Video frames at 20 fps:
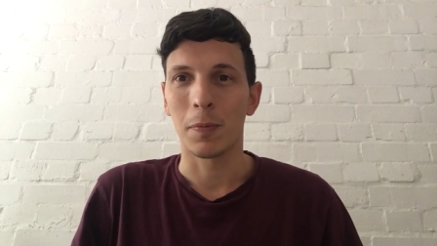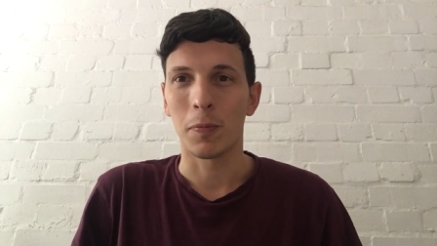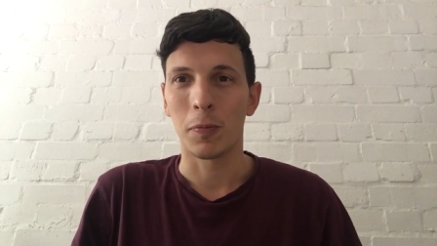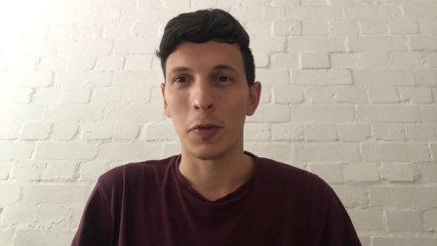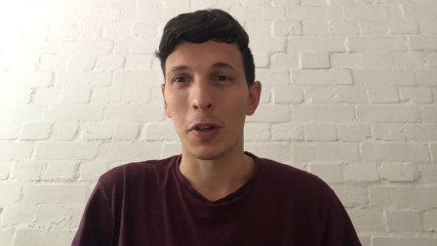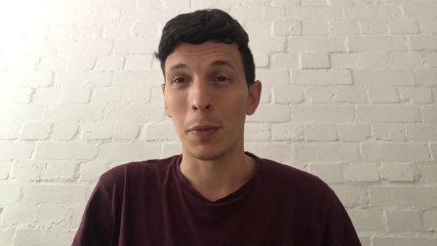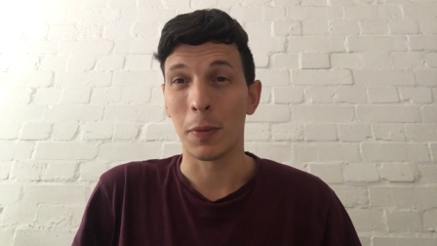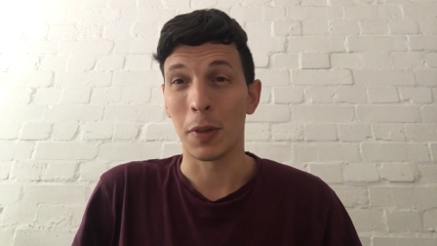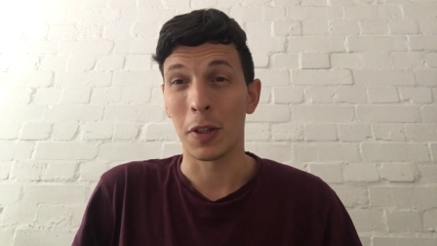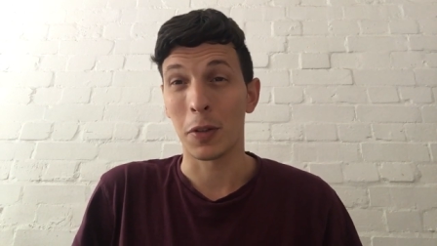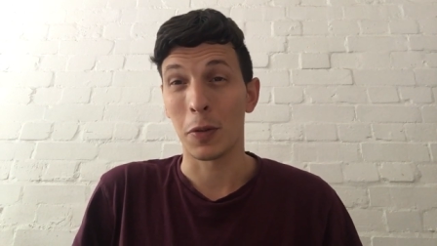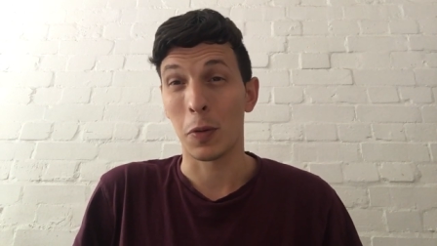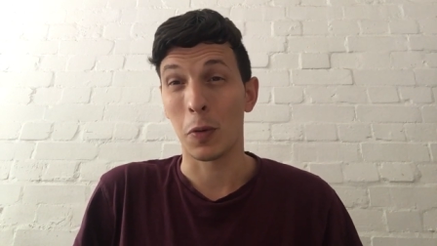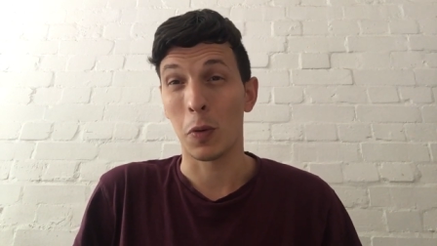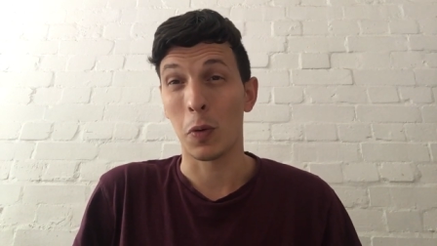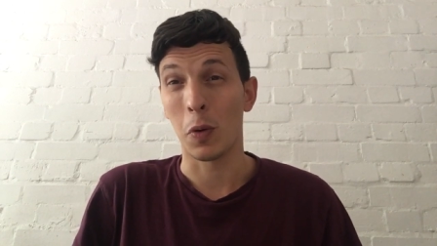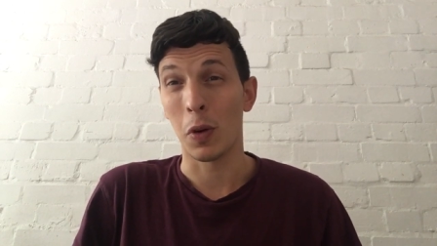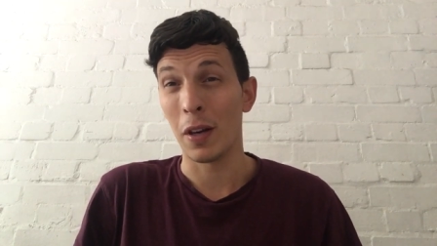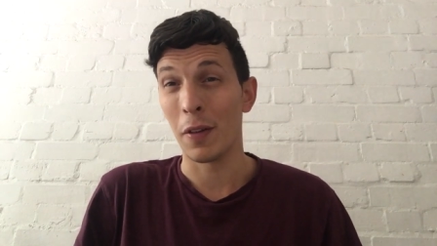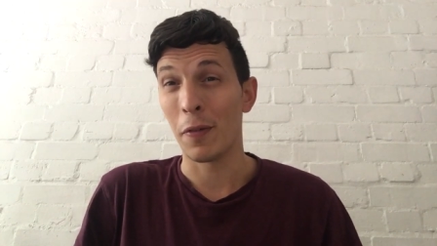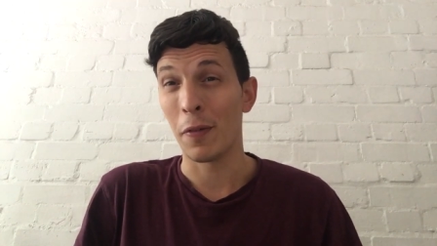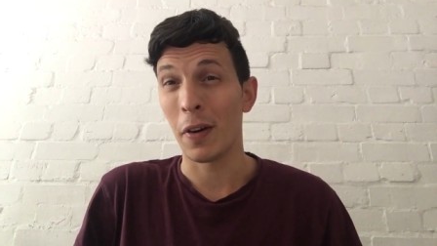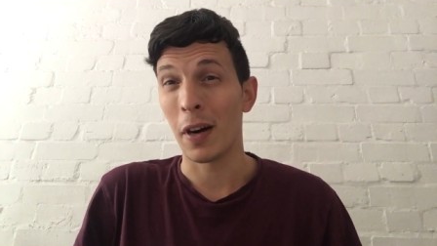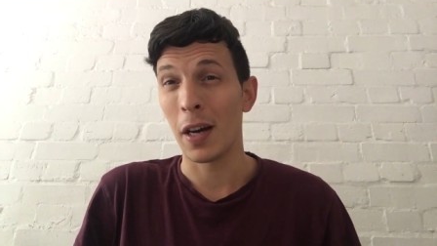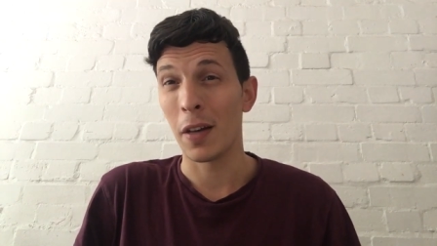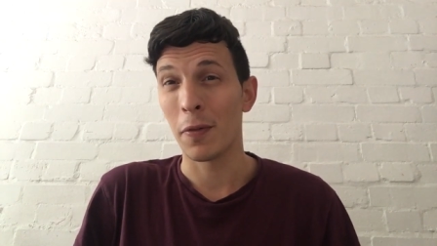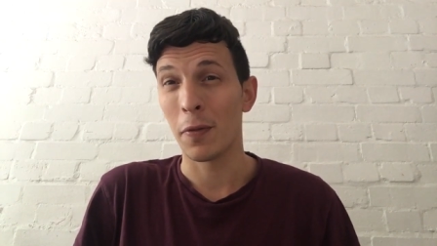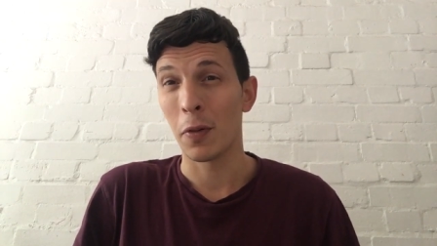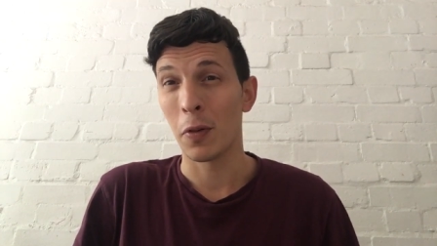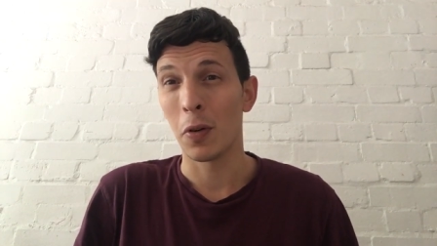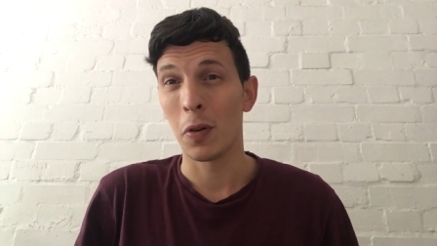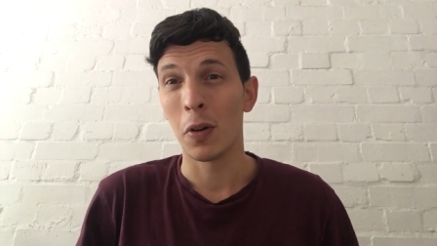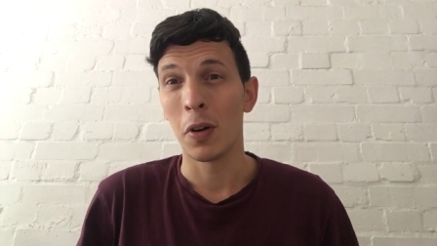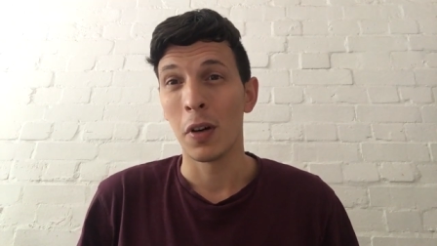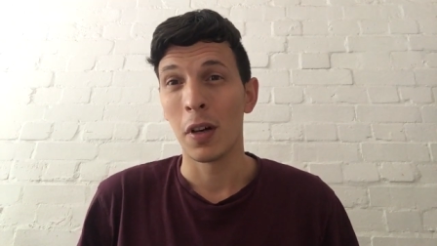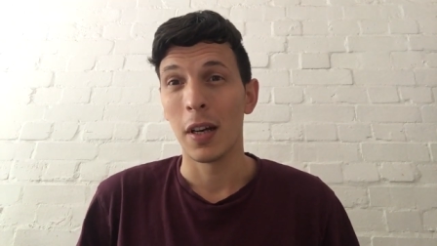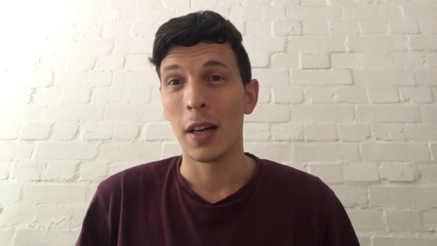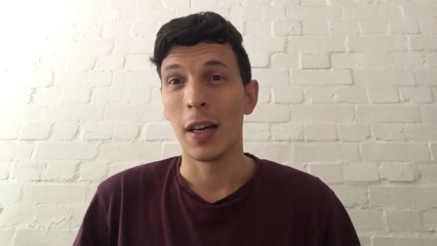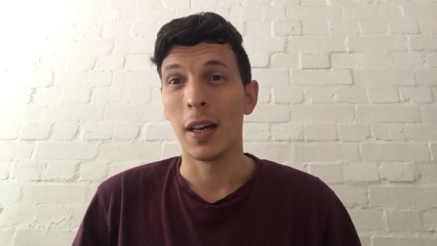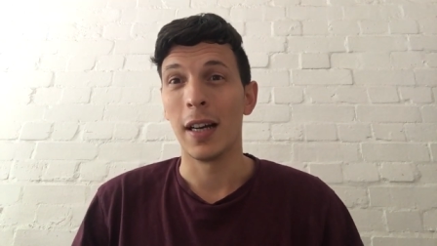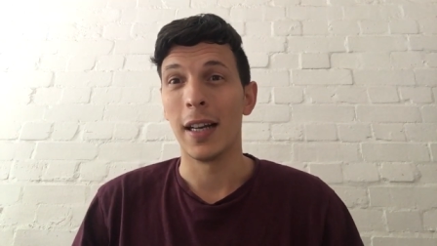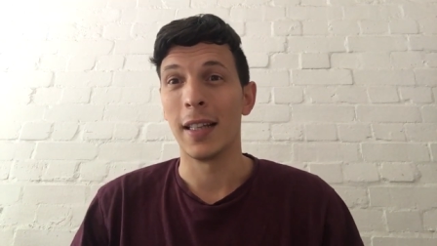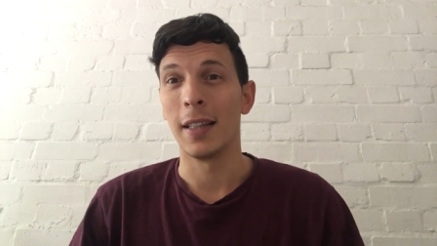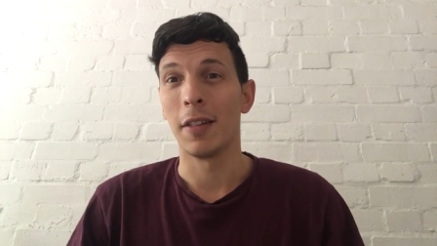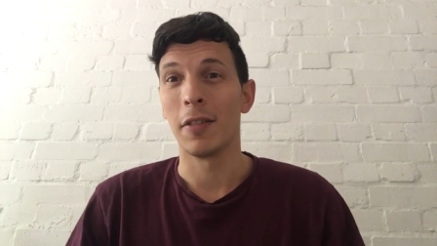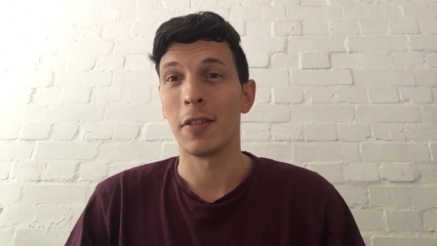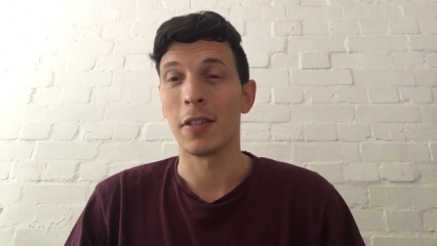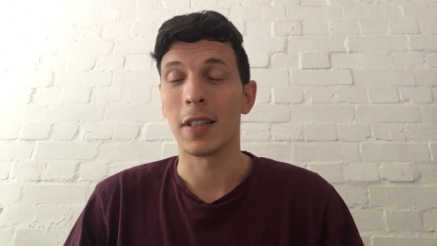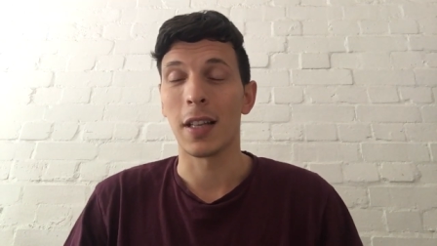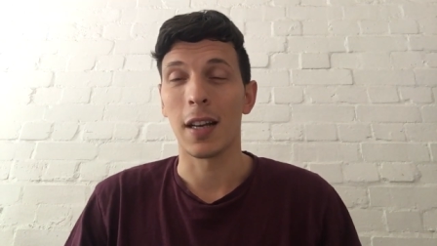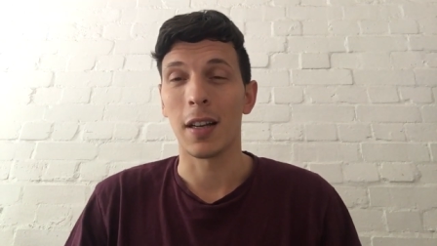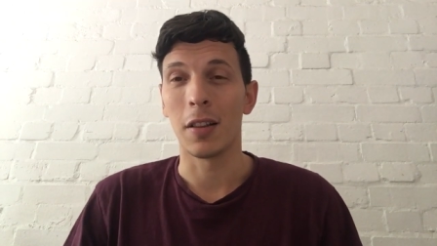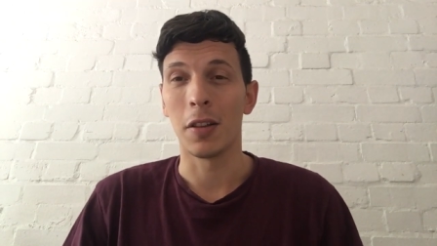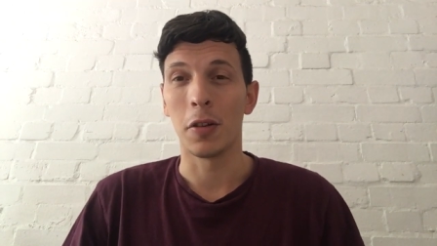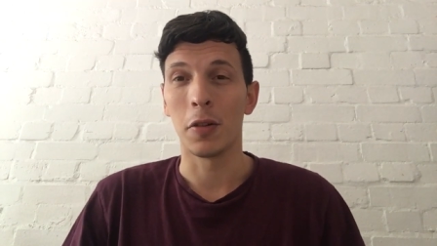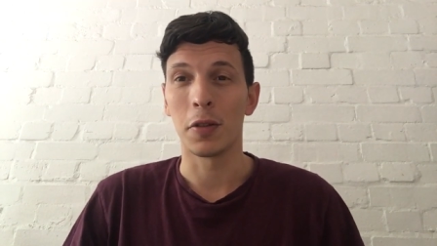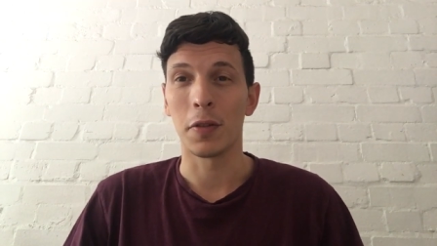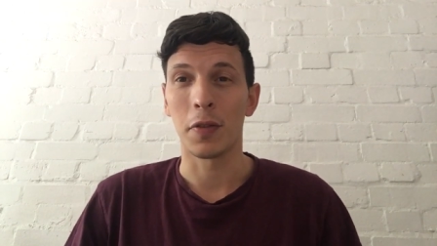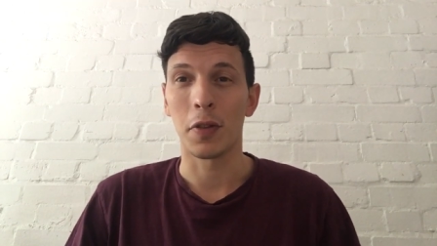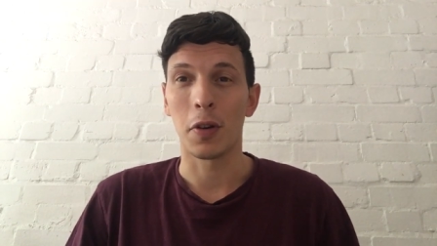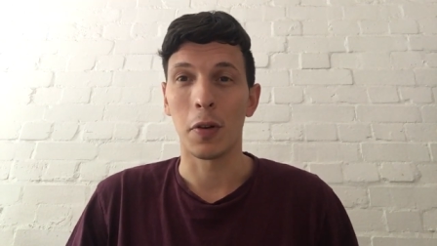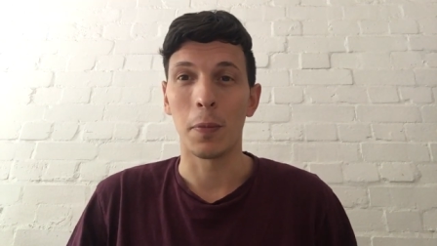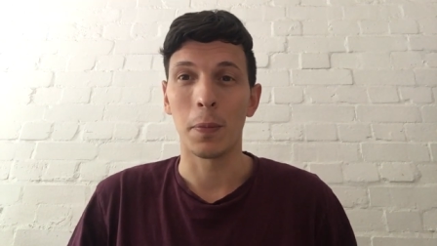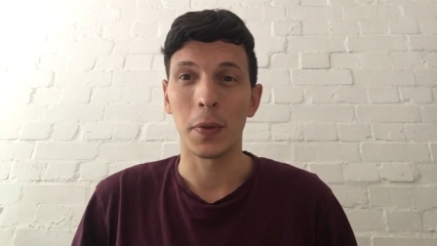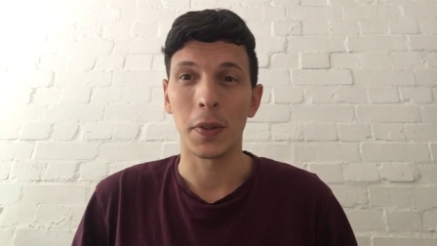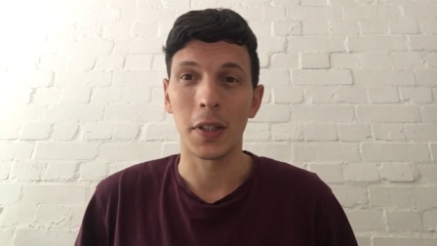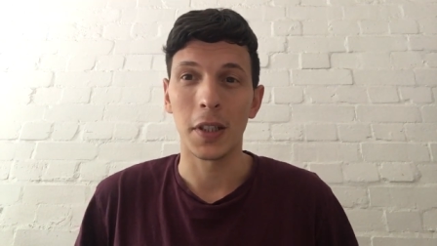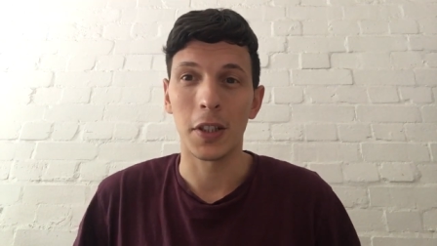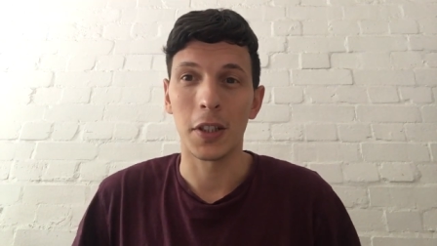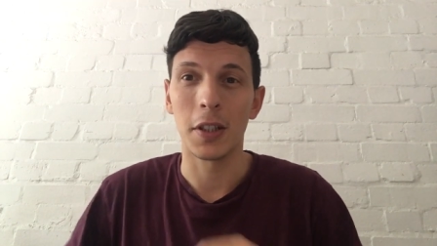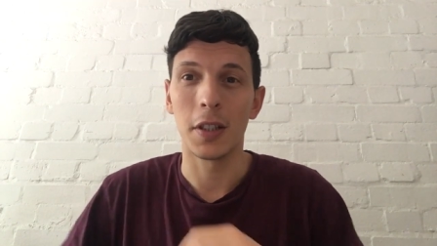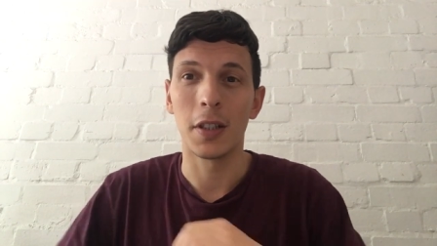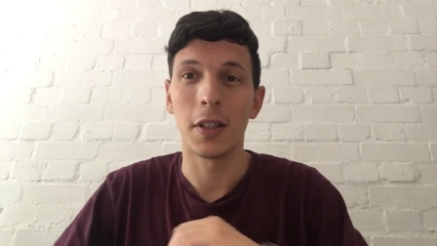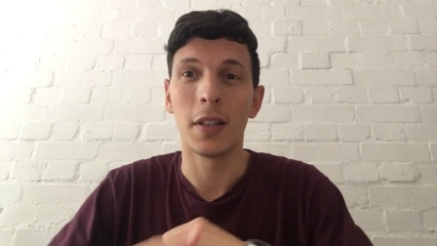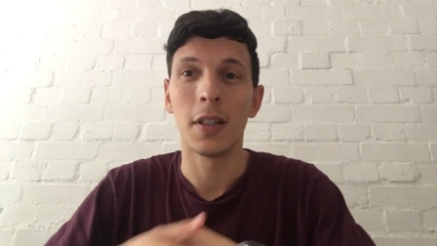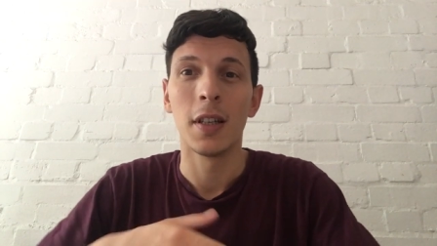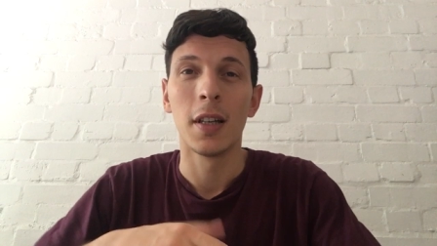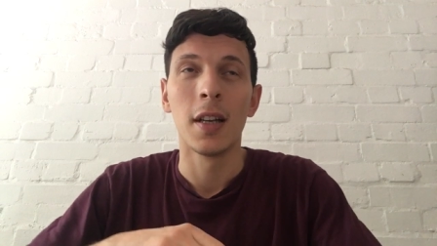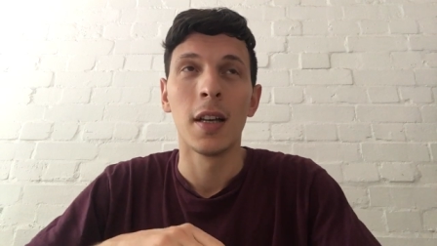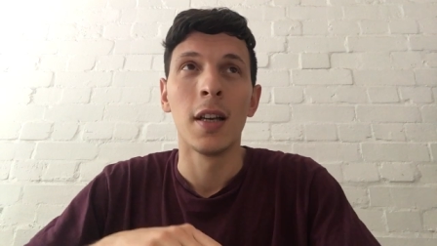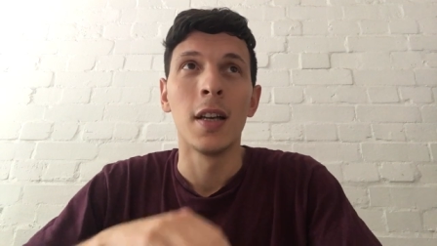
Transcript: pretty much qualified for, and there is like loads of competition.